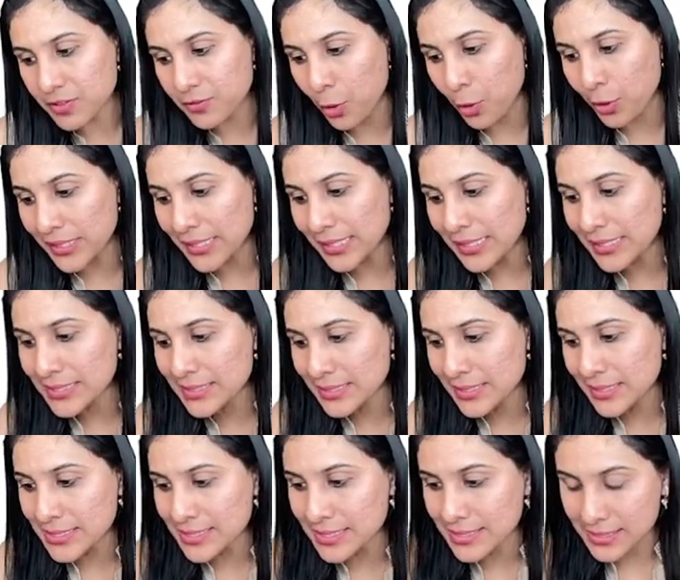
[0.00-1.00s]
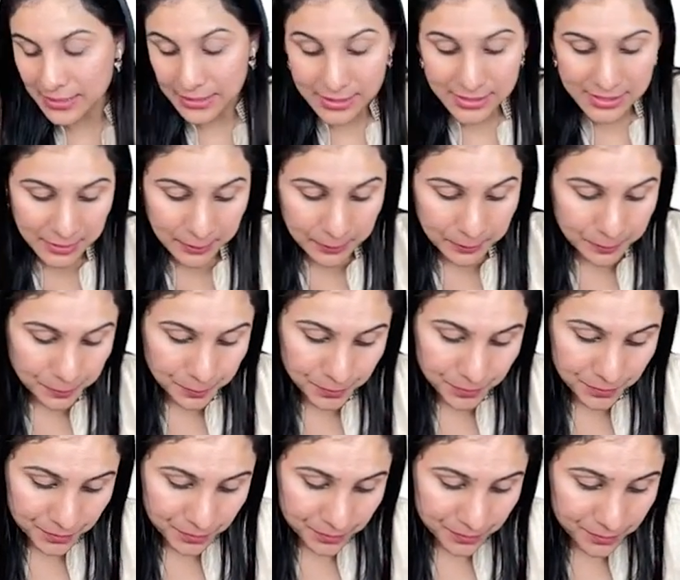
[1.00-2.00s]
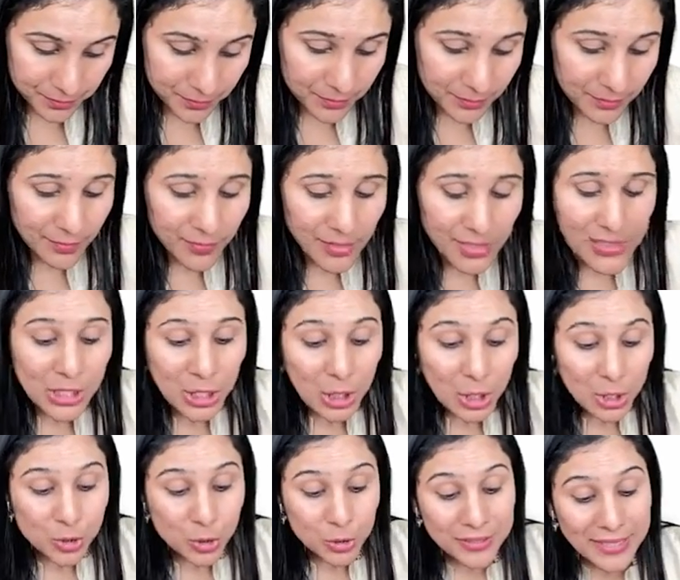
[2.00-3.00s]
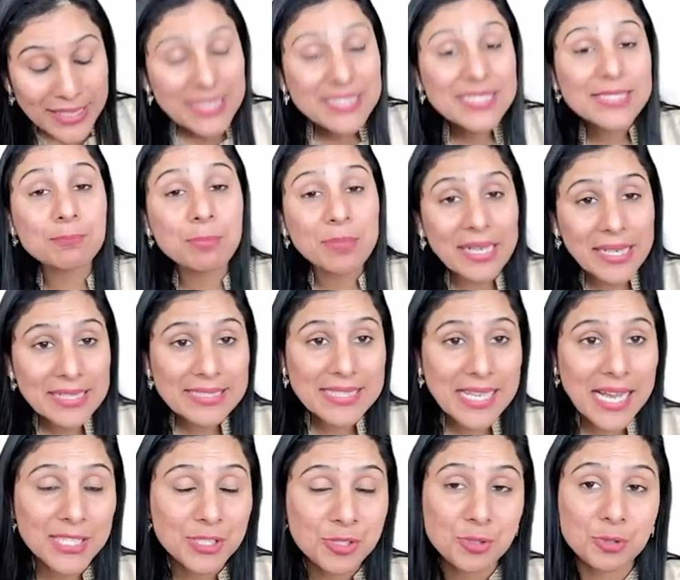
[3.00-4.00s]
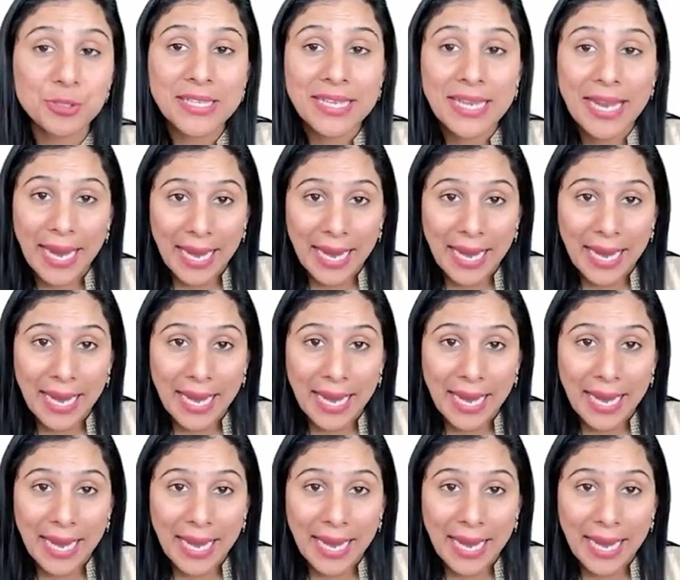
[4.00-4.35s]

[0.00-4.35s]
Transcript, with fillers: We've already discussed Sir Sim. So this brings us to the